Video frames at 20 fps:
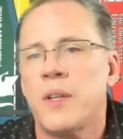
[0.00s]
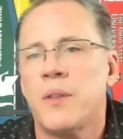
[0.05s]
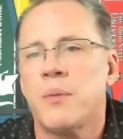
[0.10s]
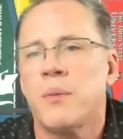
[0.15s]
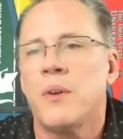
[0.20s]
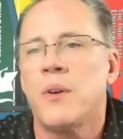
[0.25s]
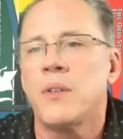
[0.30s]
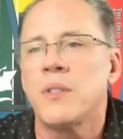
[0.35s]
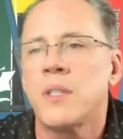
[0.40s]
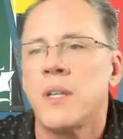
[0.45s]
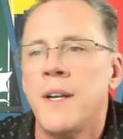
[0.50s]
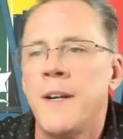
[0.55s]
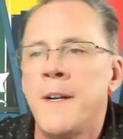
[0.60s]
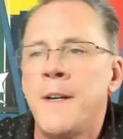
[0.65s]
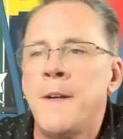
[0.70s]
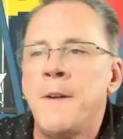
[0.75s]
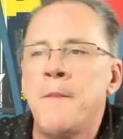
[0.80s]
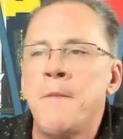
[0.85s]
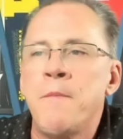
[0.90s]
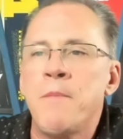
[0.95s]
throws.
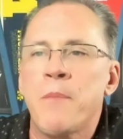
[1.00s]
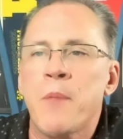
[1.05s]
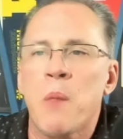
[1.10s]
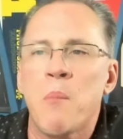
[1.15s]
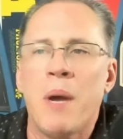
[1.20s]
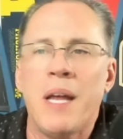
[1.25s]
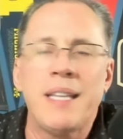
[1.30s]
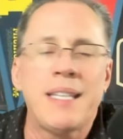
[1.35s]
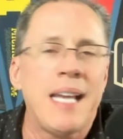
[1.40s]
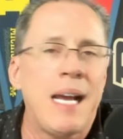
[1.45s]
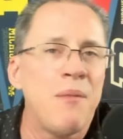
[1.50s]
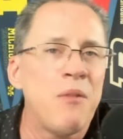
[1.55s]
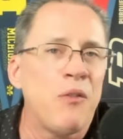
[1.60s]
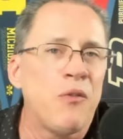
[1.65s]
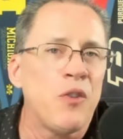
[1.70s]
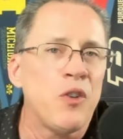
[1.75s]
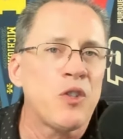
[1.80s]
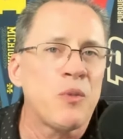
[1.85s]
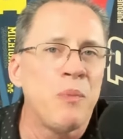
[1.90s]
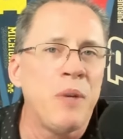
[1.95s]
By the time the
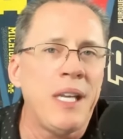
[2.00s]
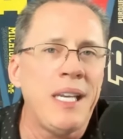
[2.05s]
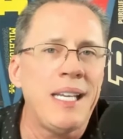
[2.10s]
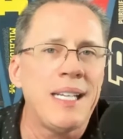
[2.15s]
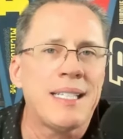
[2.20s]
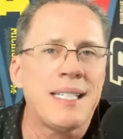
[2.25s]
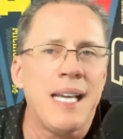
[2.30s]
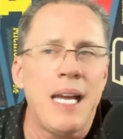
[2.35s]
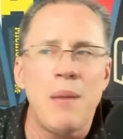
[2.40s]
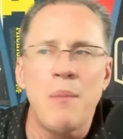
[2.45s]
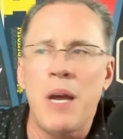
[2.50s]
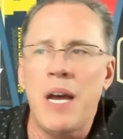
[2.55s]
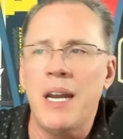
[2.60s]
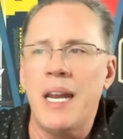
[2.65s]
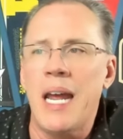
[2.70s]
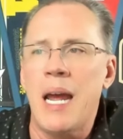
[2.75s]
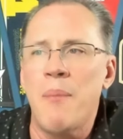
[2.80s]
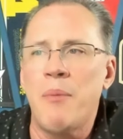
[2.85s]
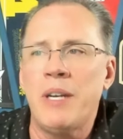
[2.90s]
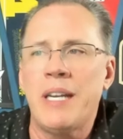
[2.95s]
first media timeout
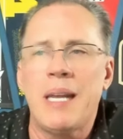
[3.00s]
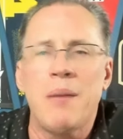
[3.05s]
happened,